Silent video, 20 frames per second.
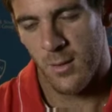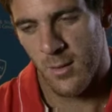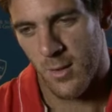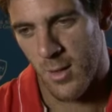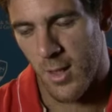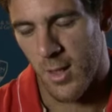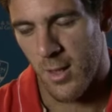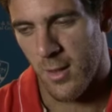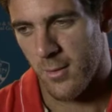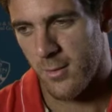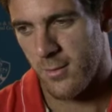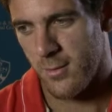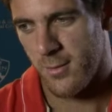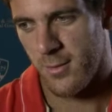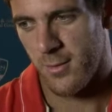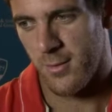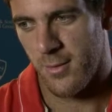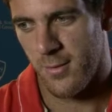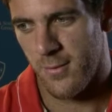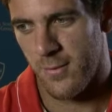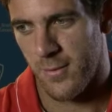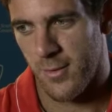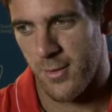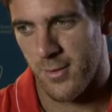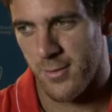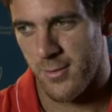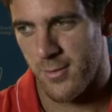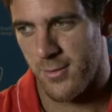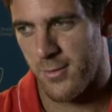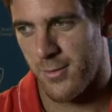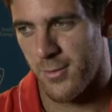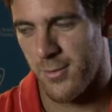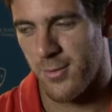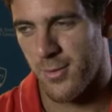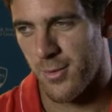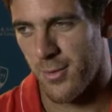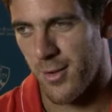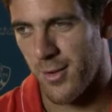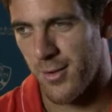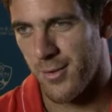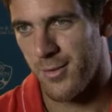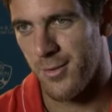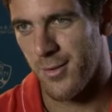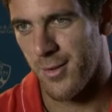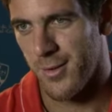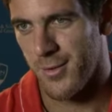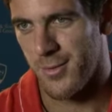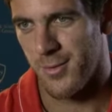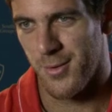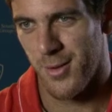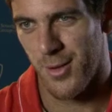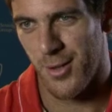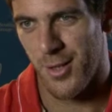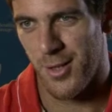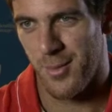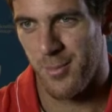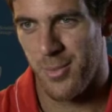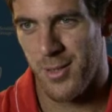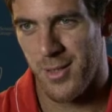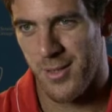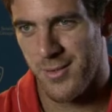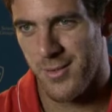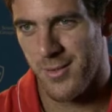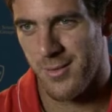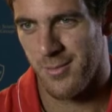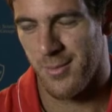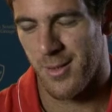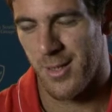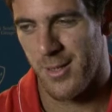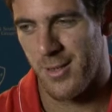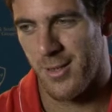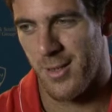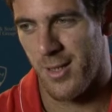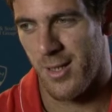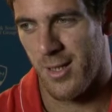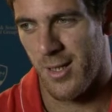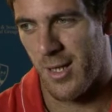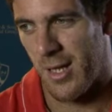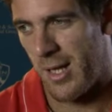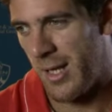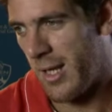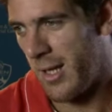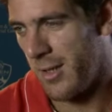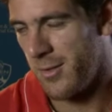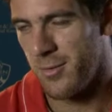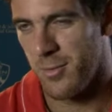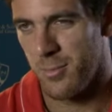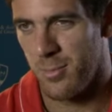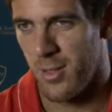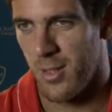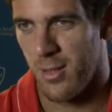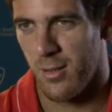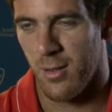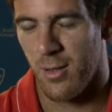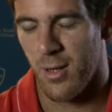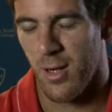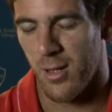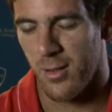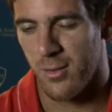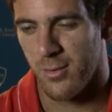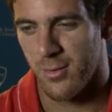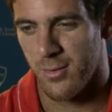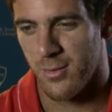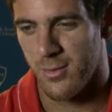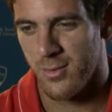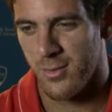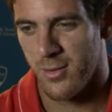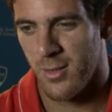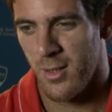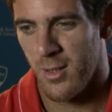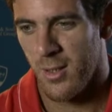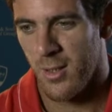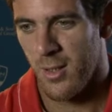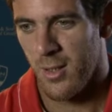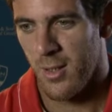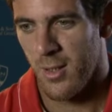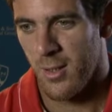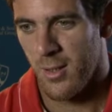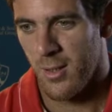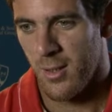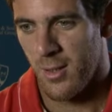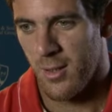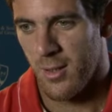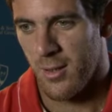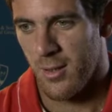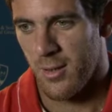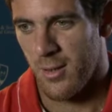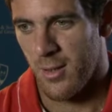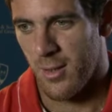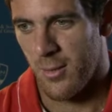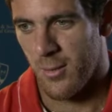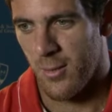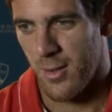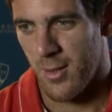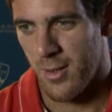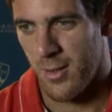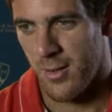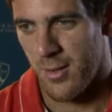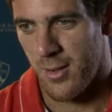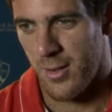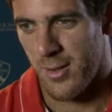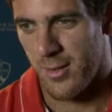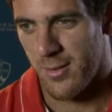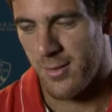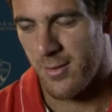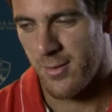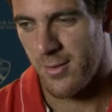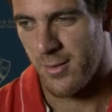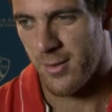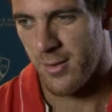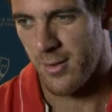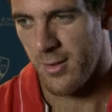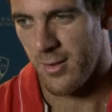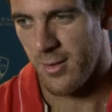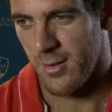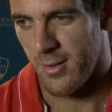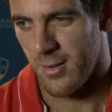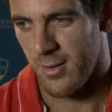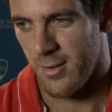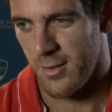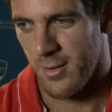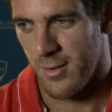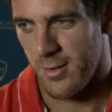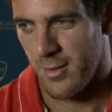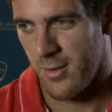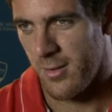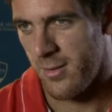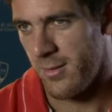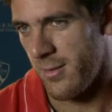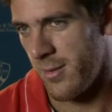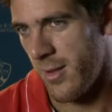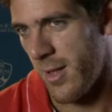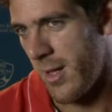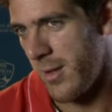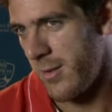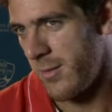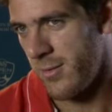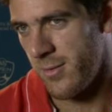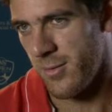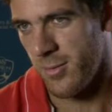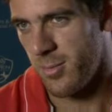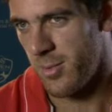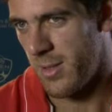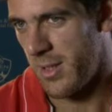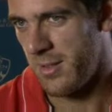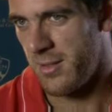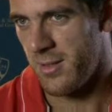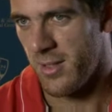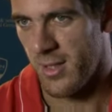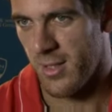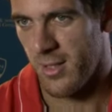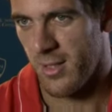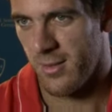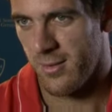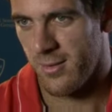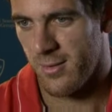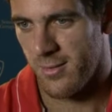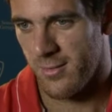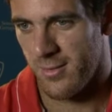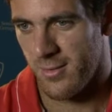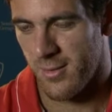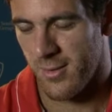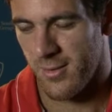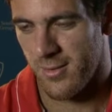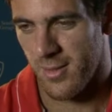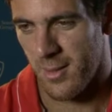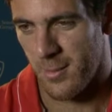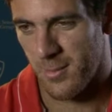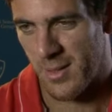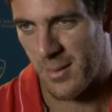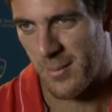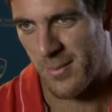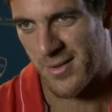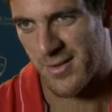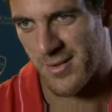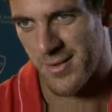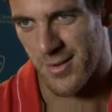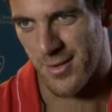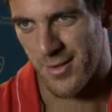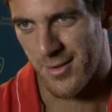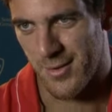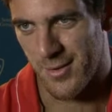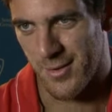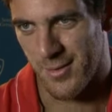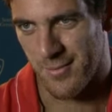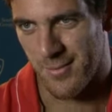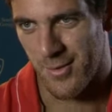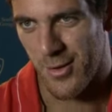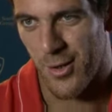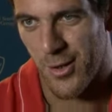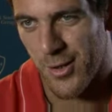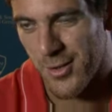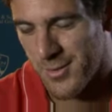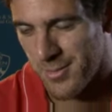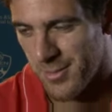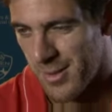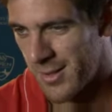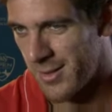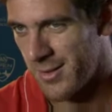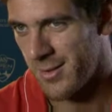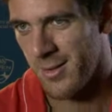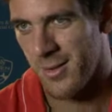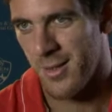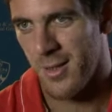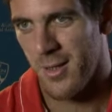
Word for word: Yeah, different to Toronto and to the Olympics, but I like to play on hard court. The weather, it's nice to play tennis. Sometimes it's a little hot, but